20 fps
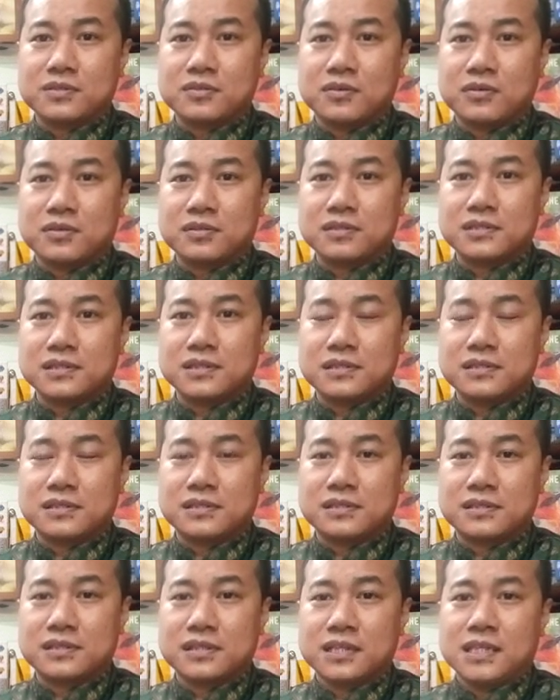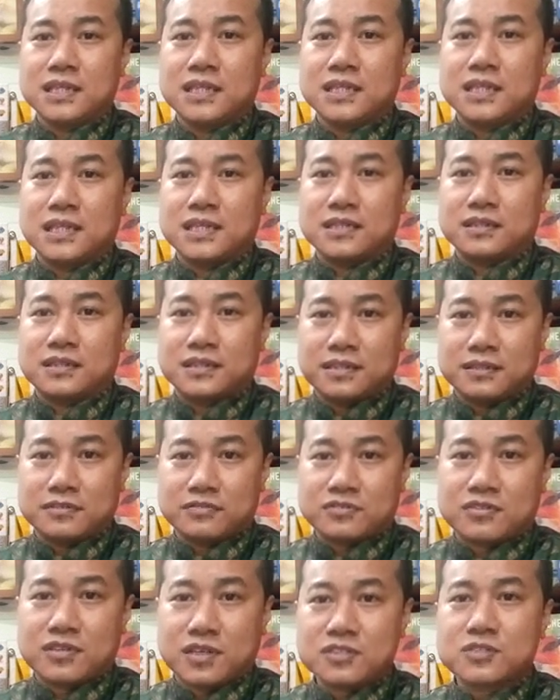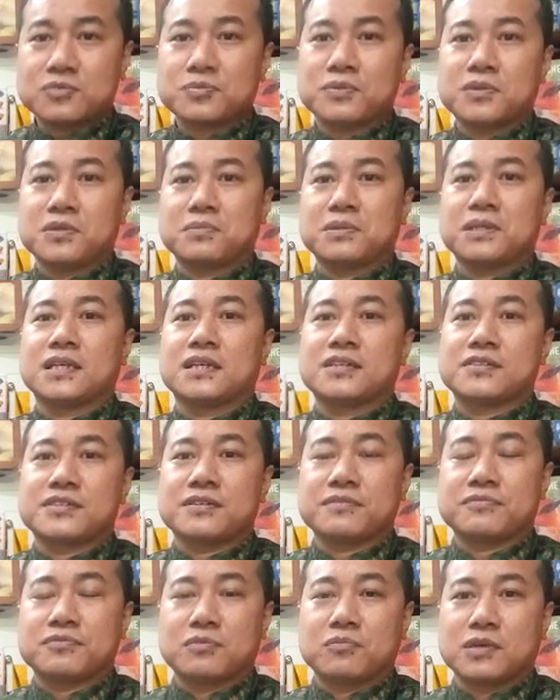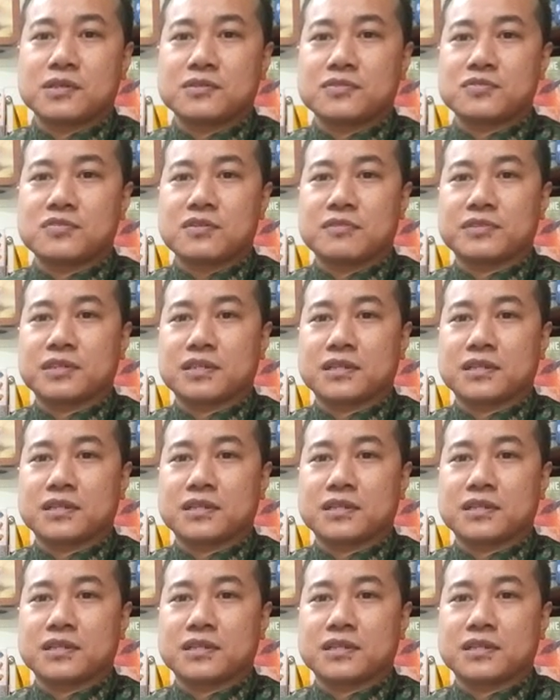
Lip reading: or is in the transfer of energy from one trophic